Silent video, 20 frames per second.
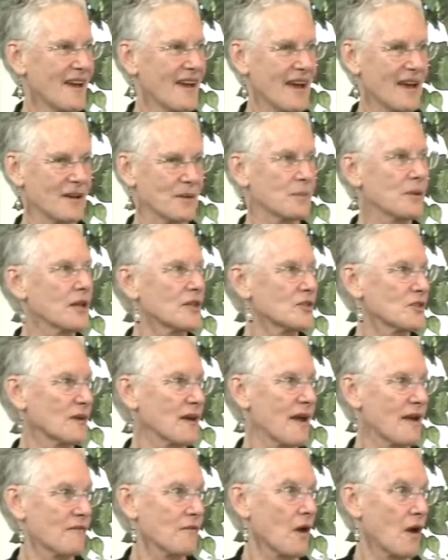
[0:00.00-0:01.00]
and a pleasure to
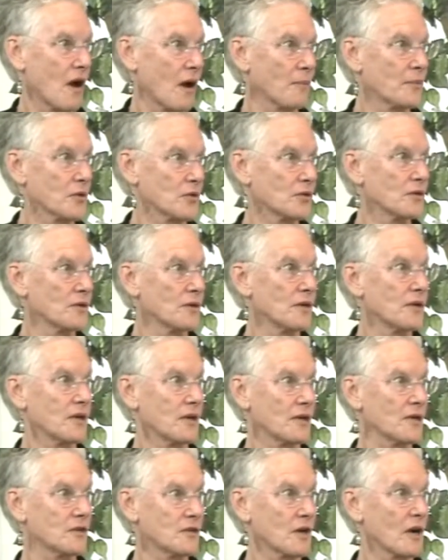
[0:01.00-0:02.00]
have the opportunity
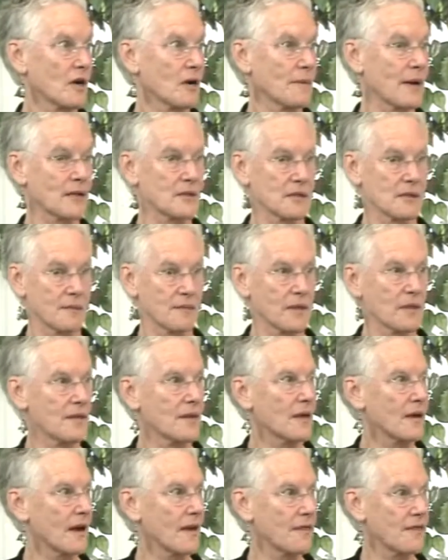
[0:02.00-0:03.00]
to talk about something
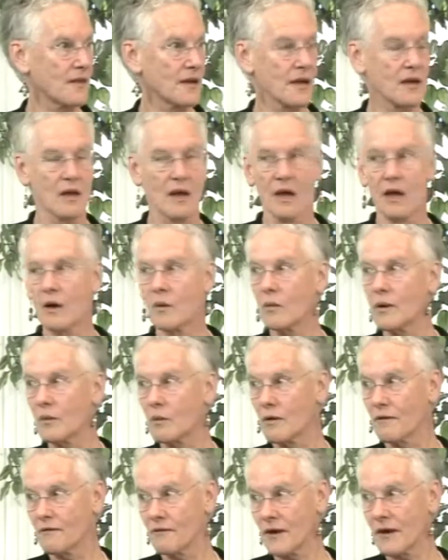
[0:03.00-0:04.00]
that I think we
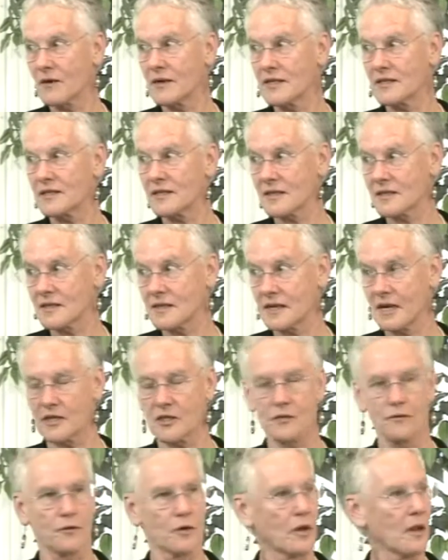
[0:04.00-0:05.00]
were very
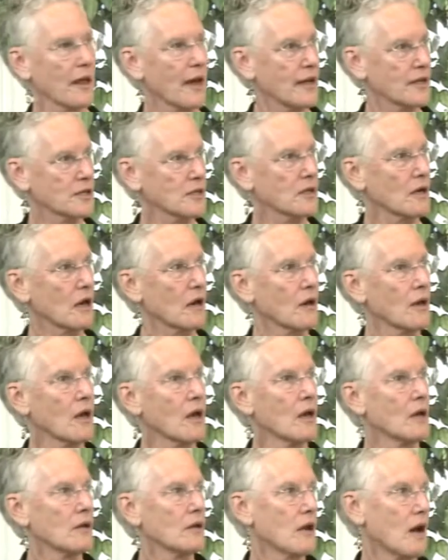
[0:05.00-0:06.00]
successful at
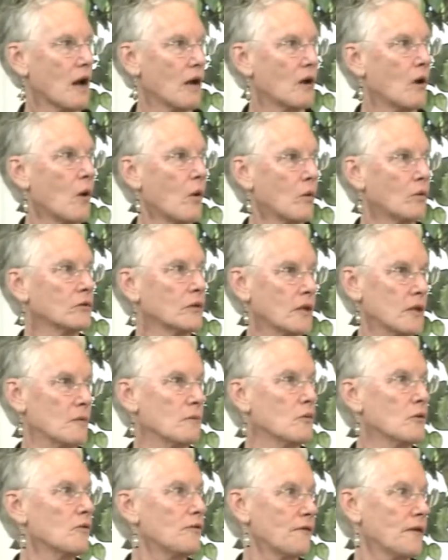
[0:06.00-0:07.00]
not only
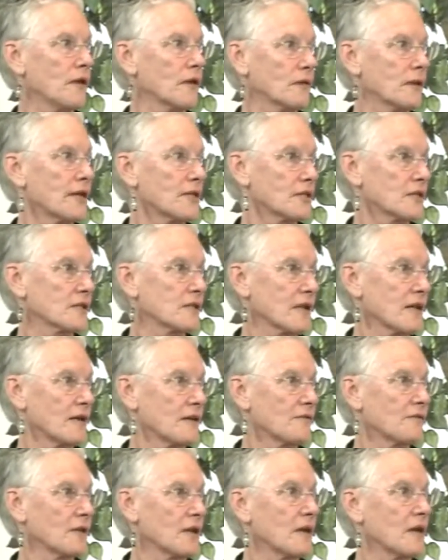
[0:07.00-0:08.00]
moving
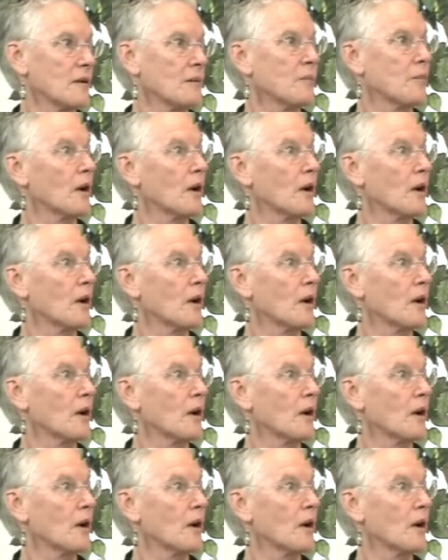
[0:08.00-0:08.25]
legislatively,